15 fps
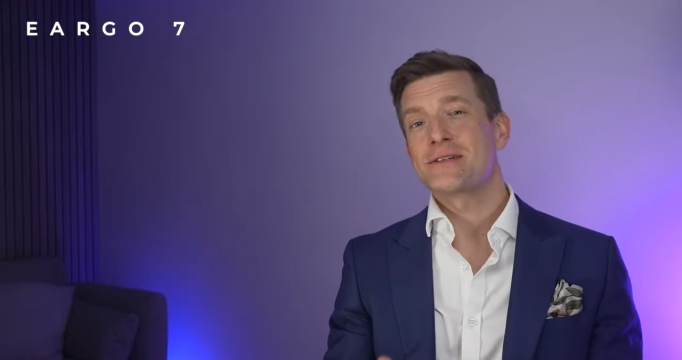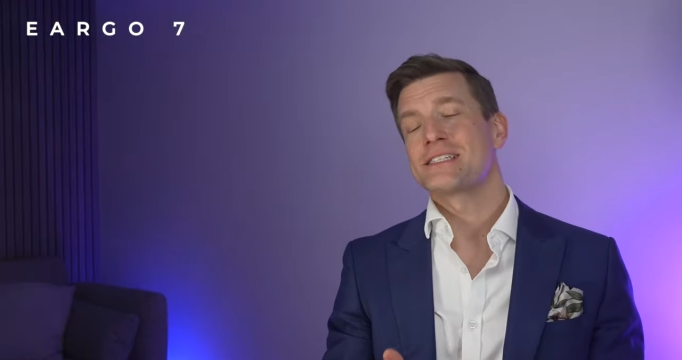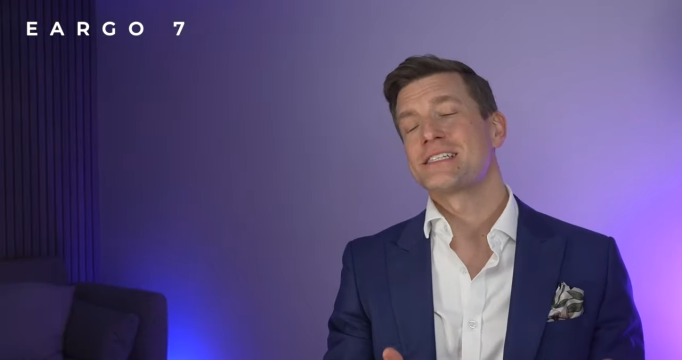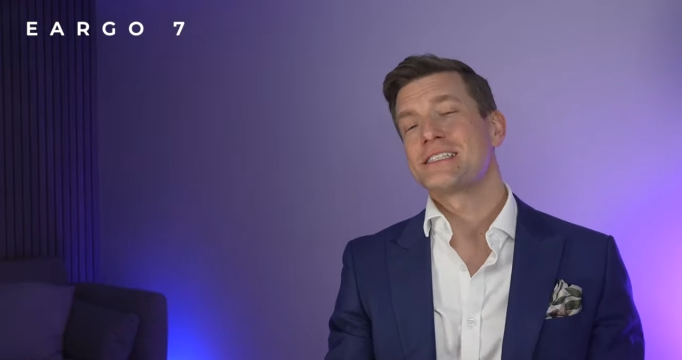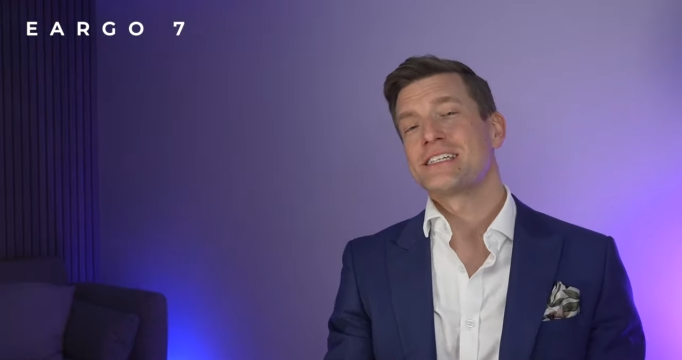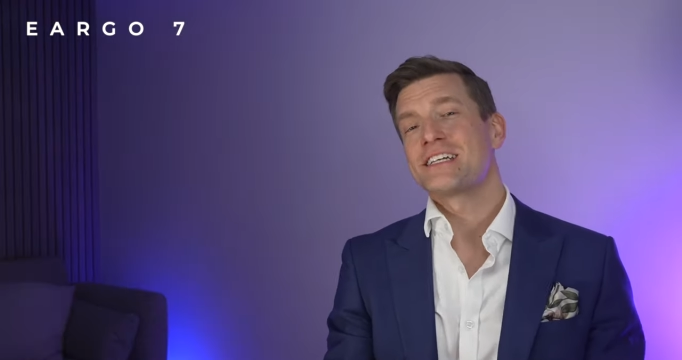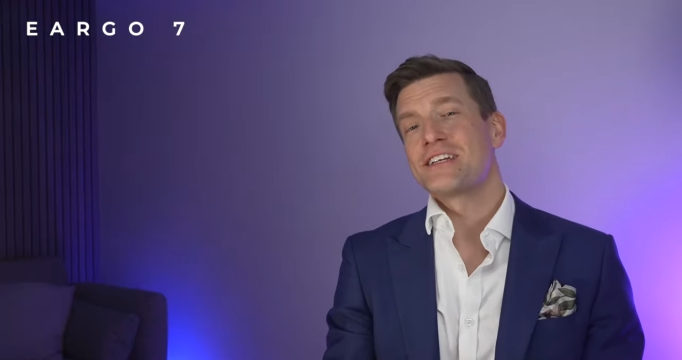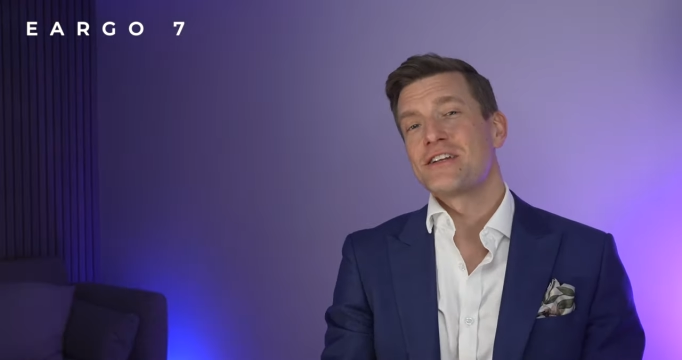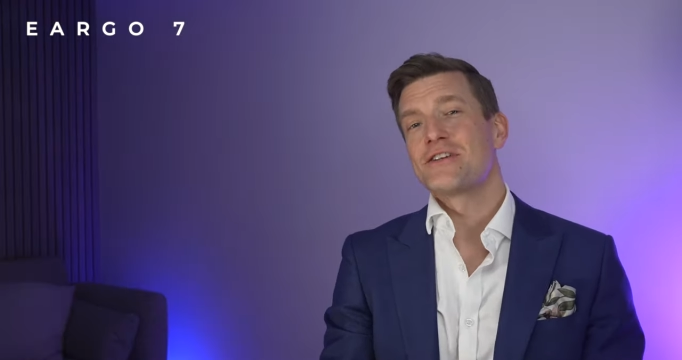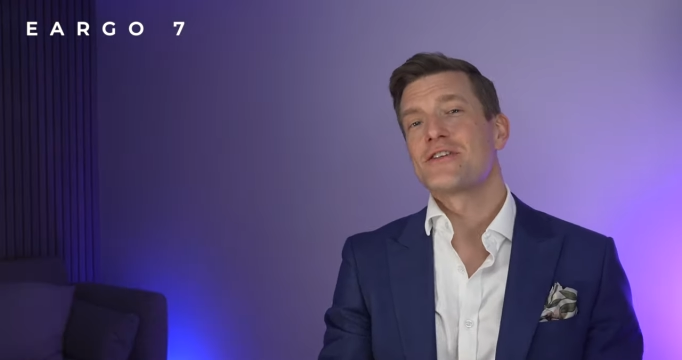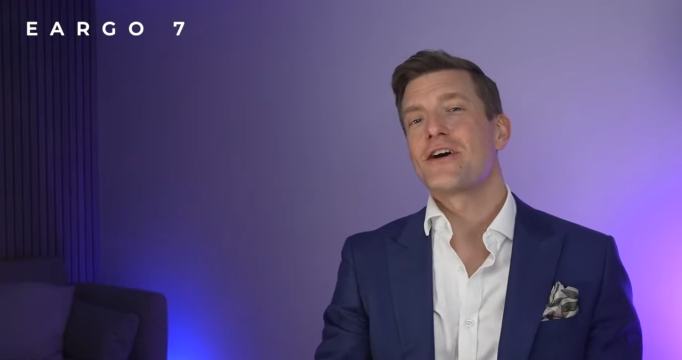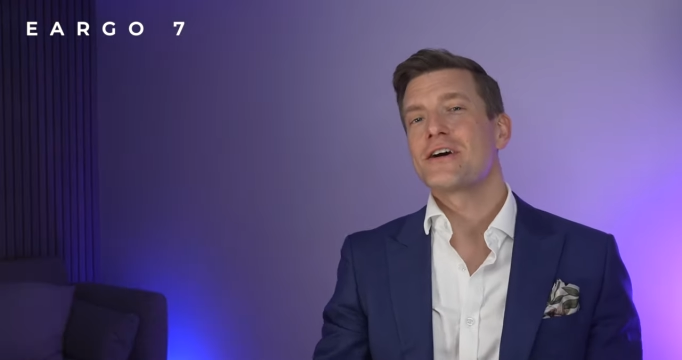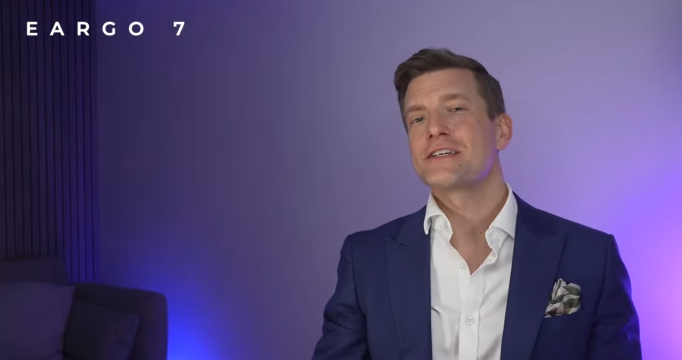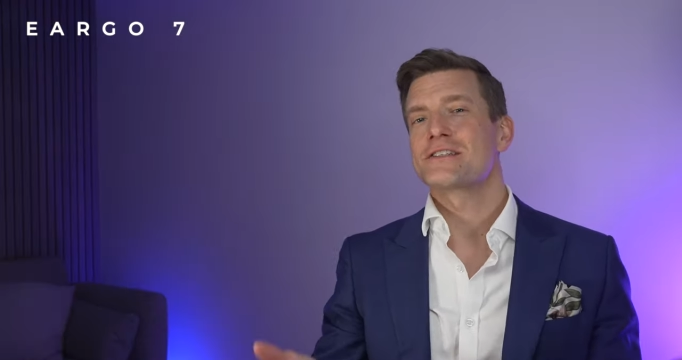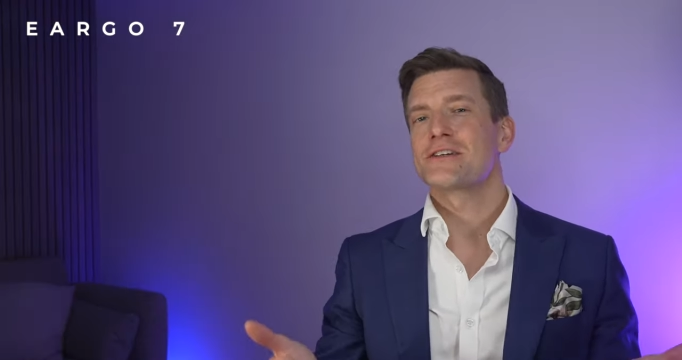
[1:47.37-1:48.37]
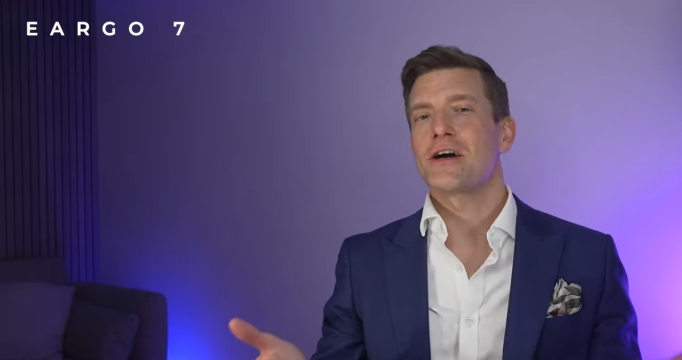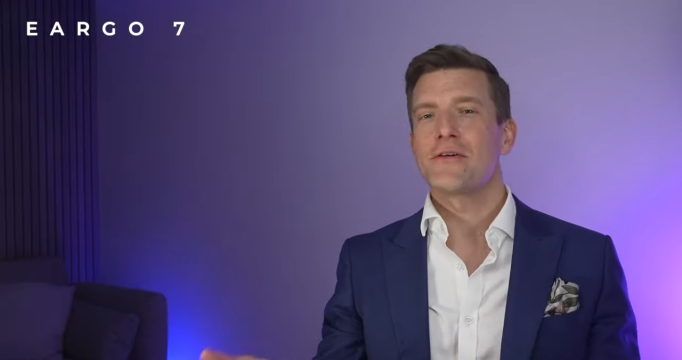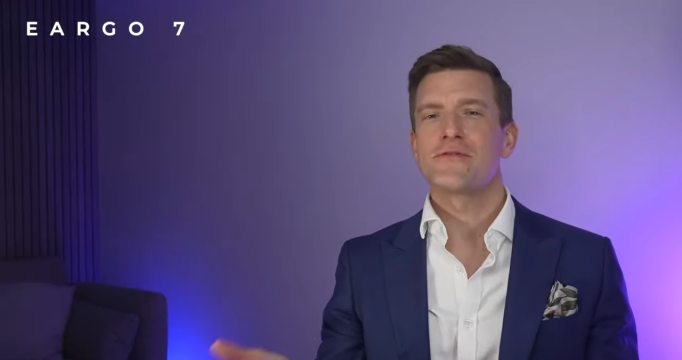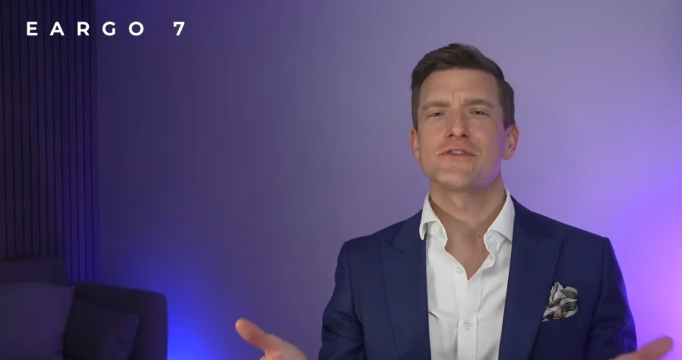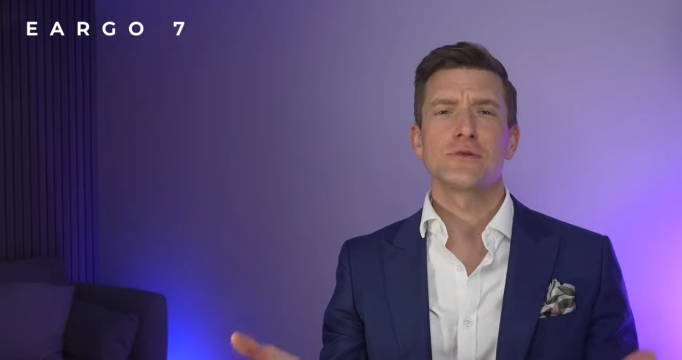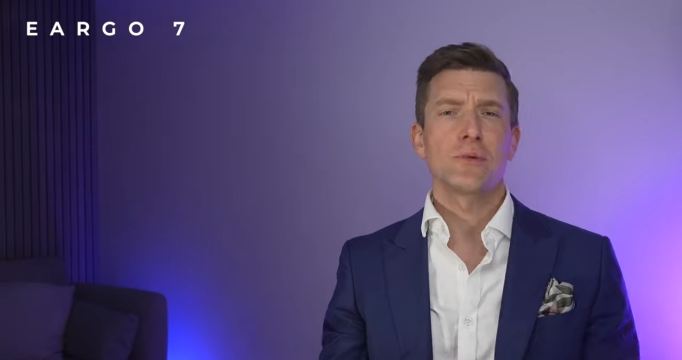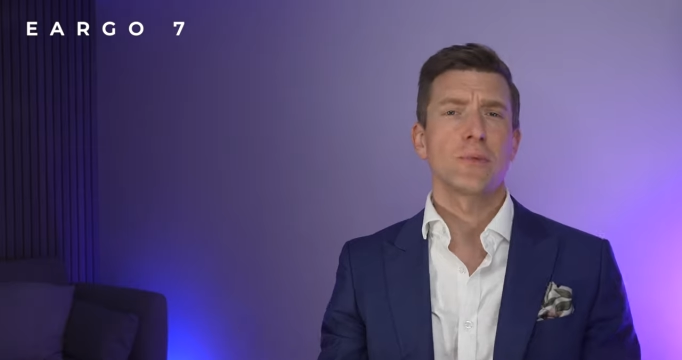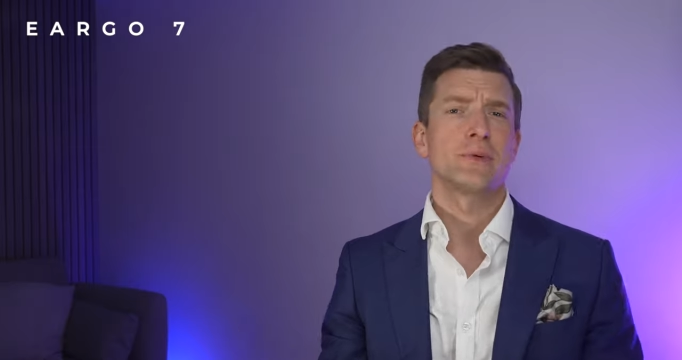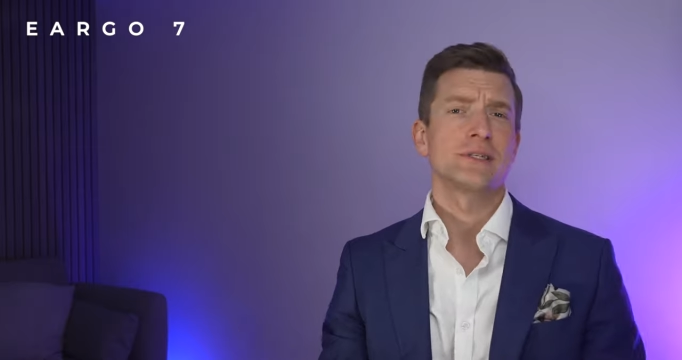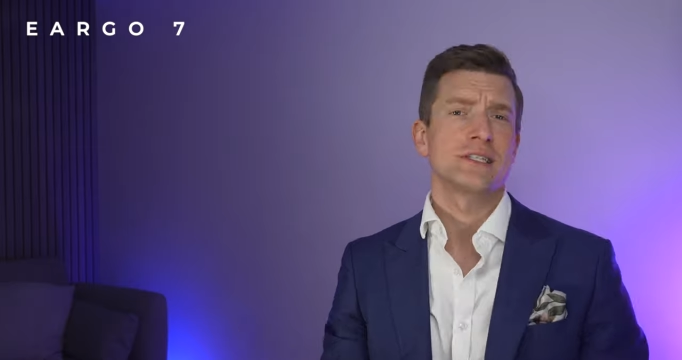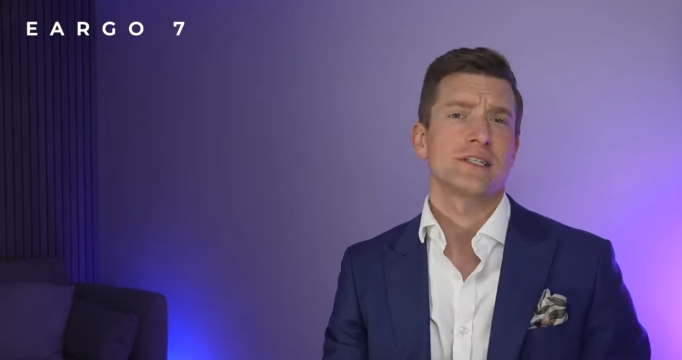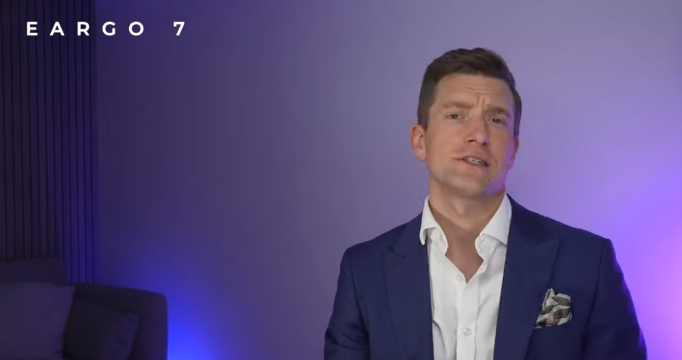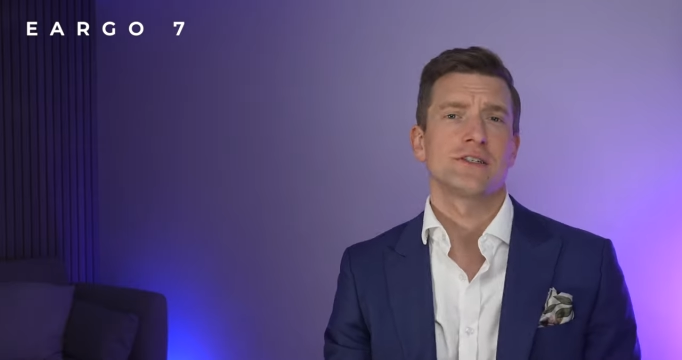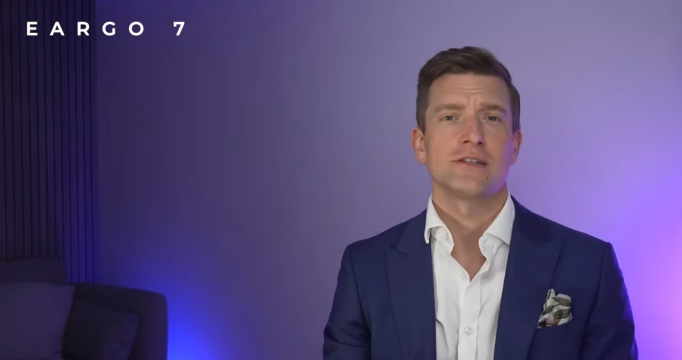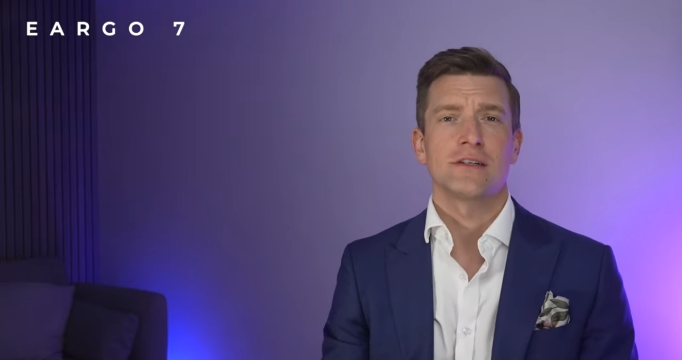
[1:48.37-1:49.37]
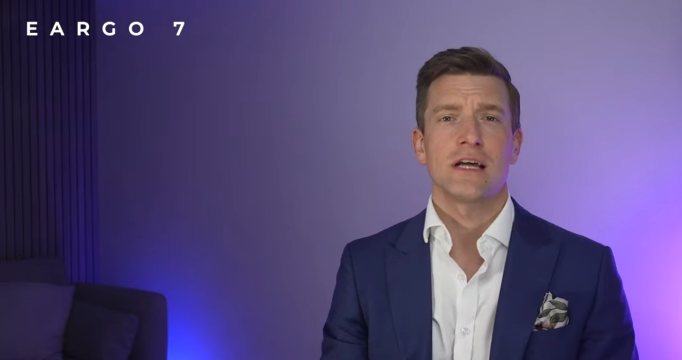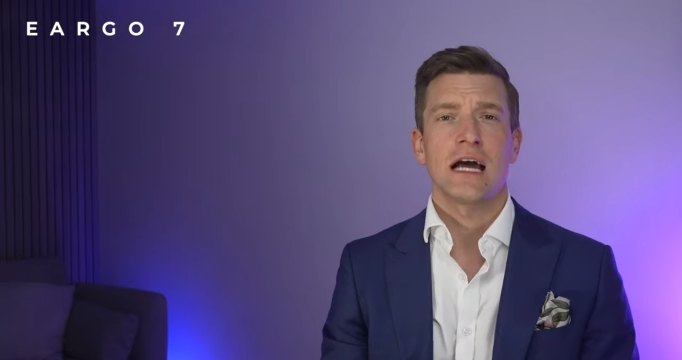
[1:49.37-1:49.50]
sitting in a nice, comfortable position,